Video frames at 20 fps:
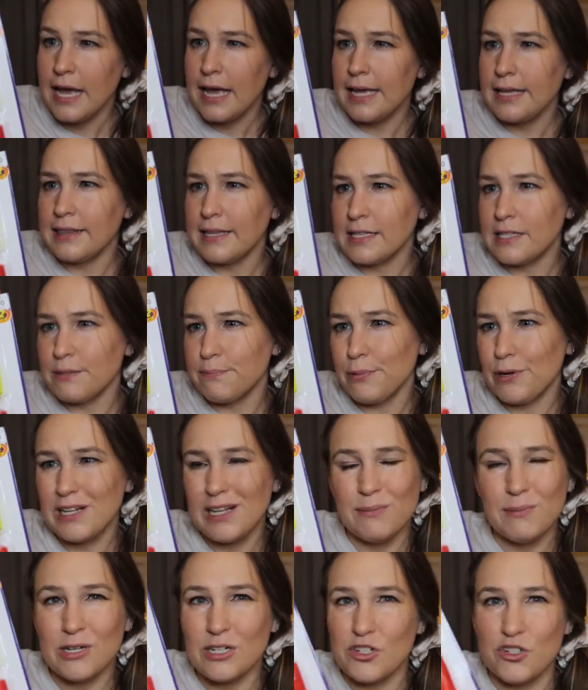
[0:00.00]
and that's pretty
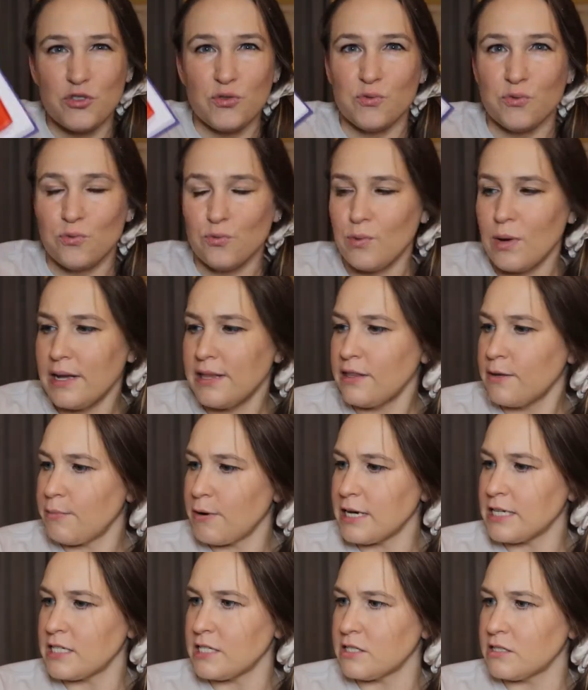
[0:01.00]
much what the
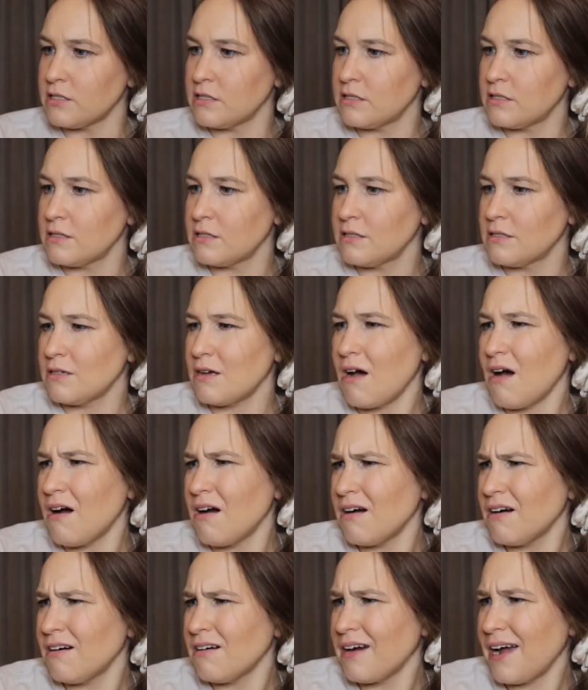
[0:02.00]
prices
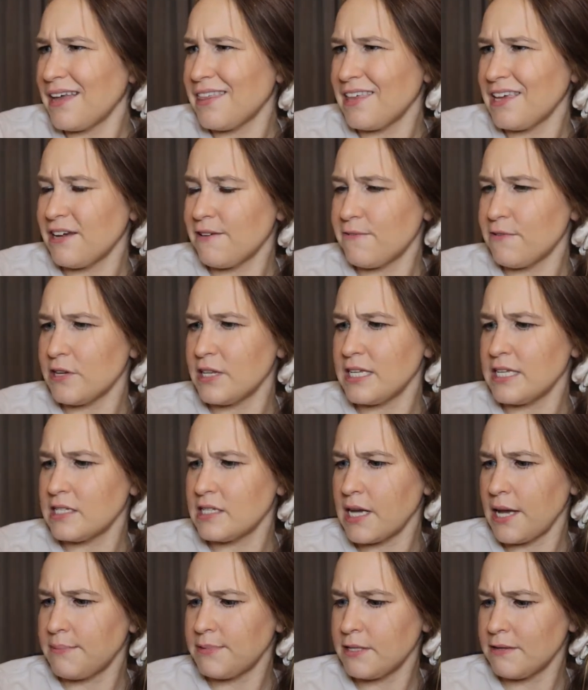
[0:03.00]
are, I think, for these
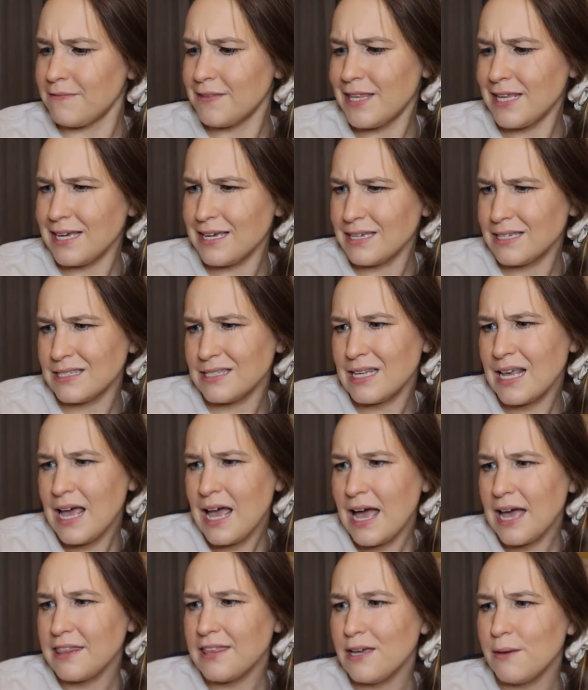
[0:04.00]
types of things.
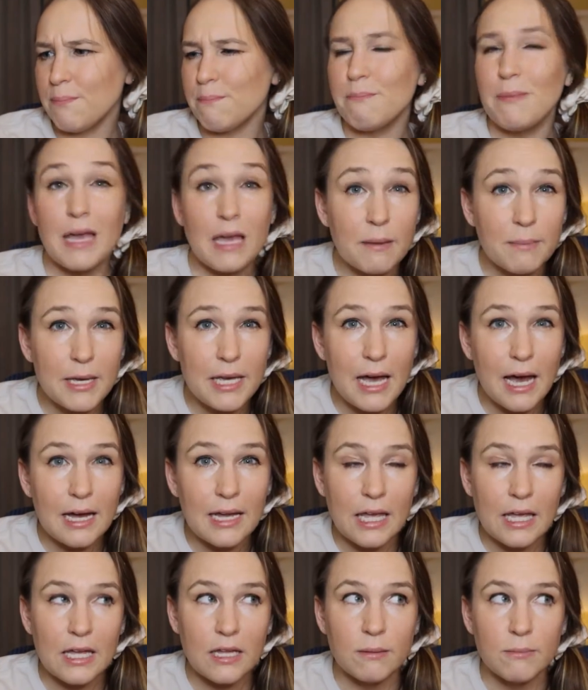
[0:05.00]
I think maybe I
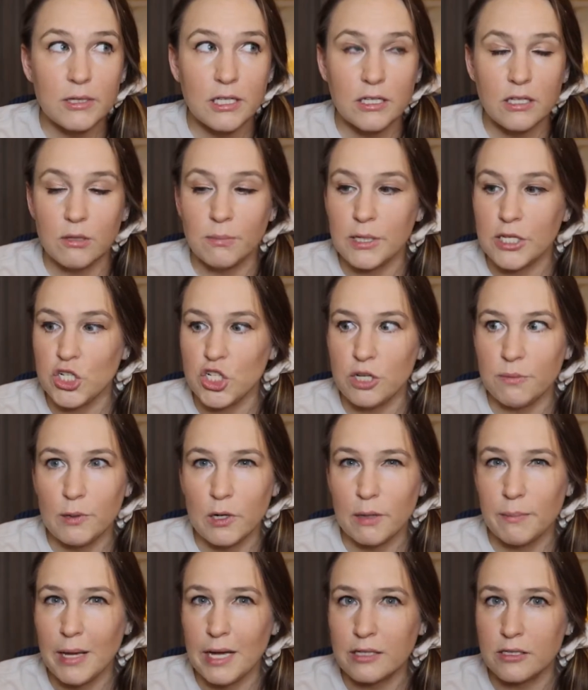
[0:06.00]
can get them a little bit cheaper
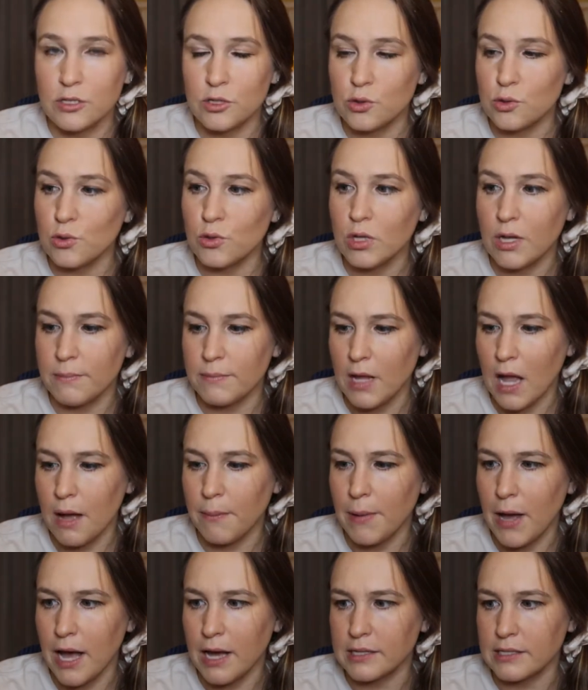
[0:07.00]
at back to school. I'm not
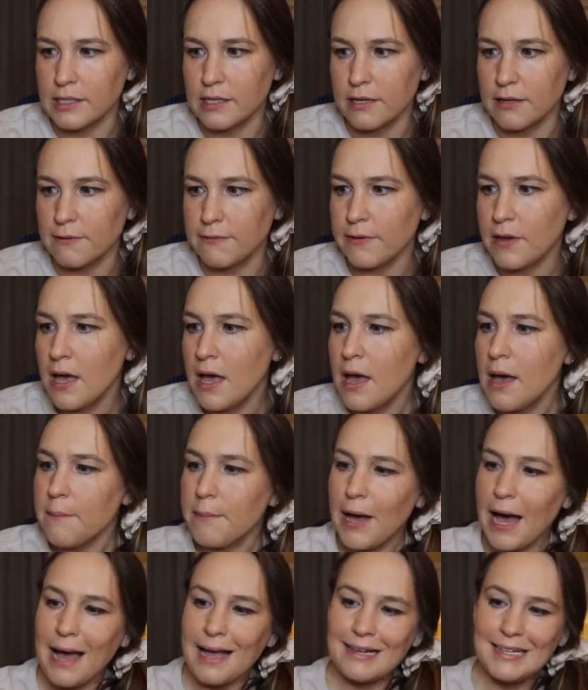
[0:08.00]
positive,
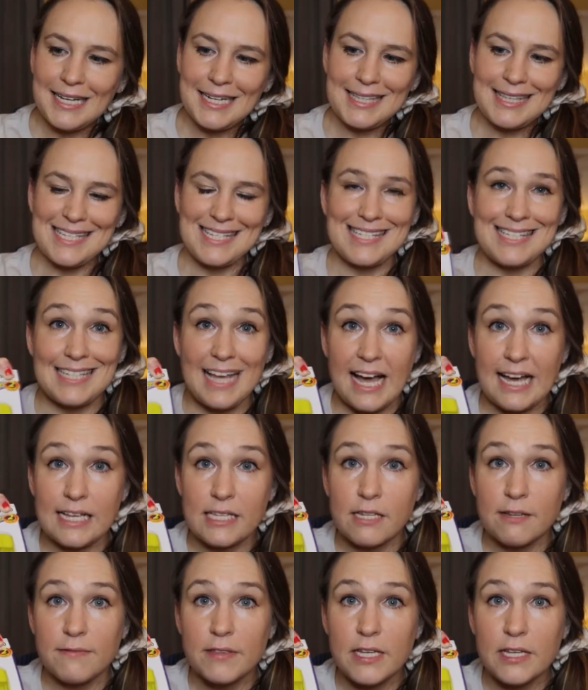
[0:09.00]
but I like the size
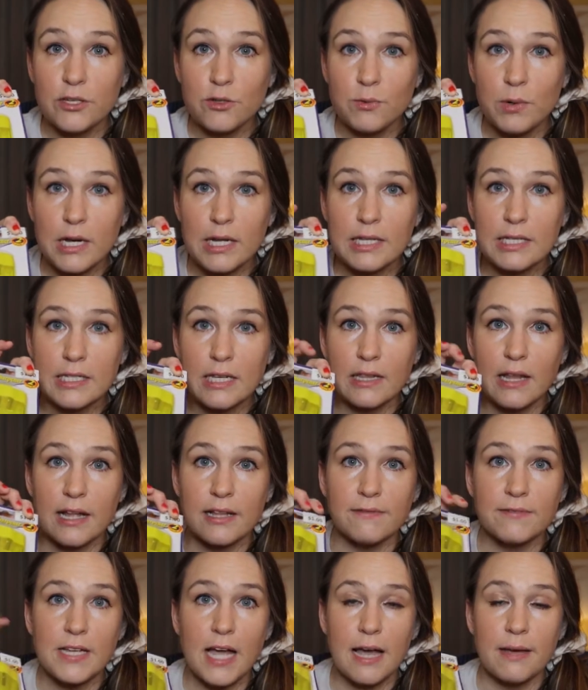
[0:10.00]
of these ones. A lot
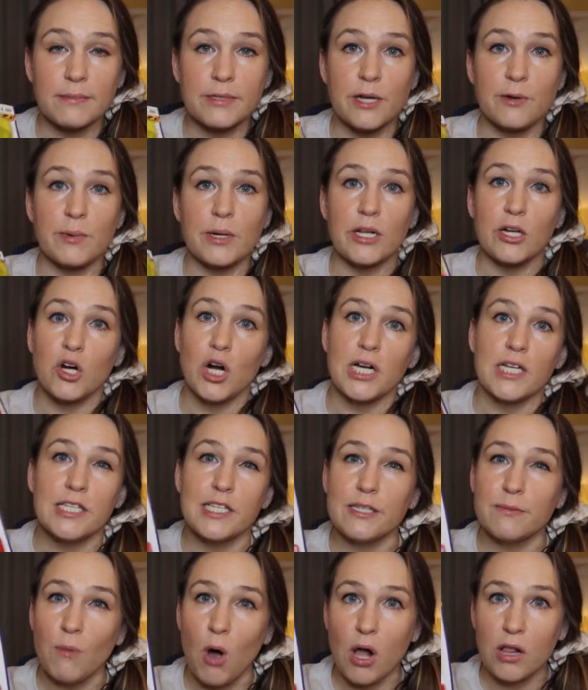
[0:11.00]
of times I run across
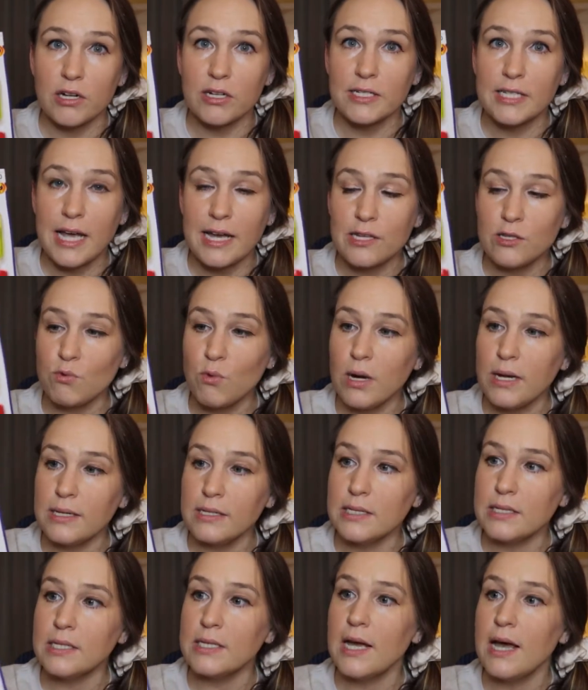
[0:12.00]
smaller size
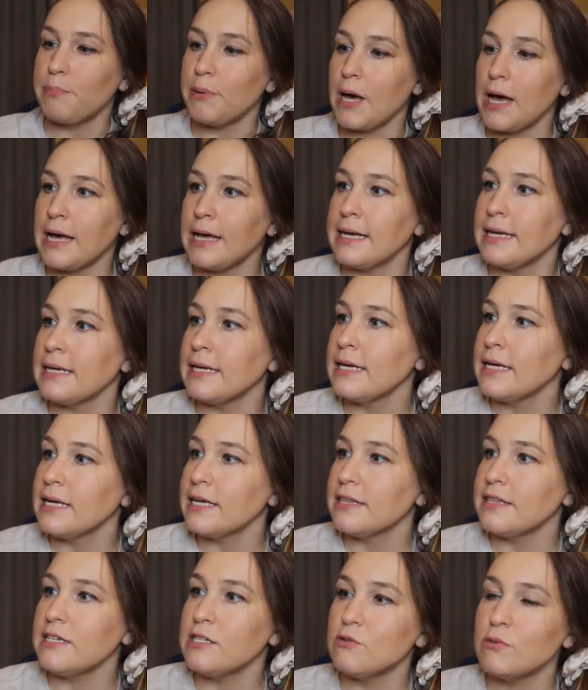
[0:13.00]
ones, but
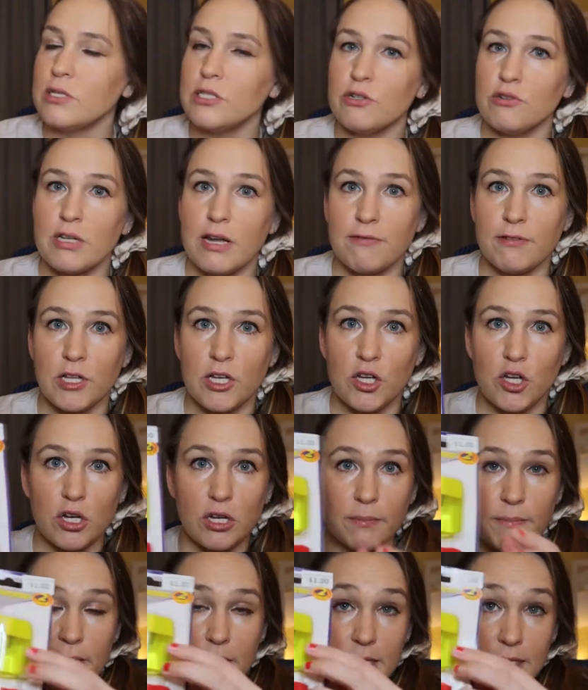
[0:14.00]
these ones are definitely
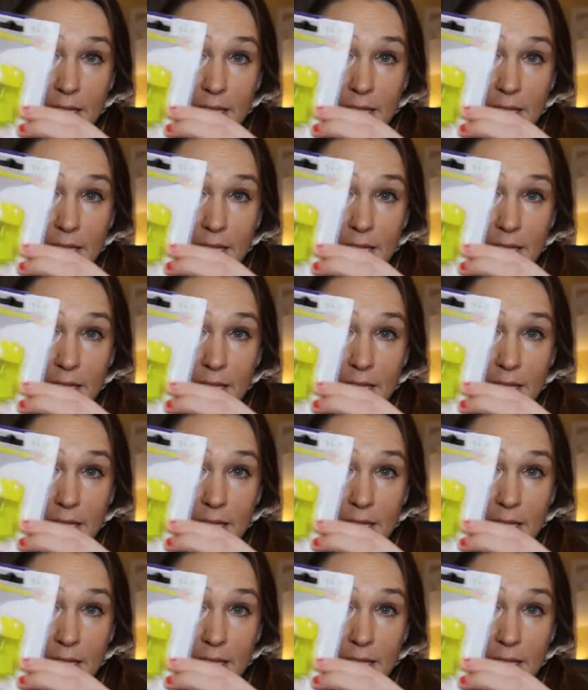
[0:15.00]
good because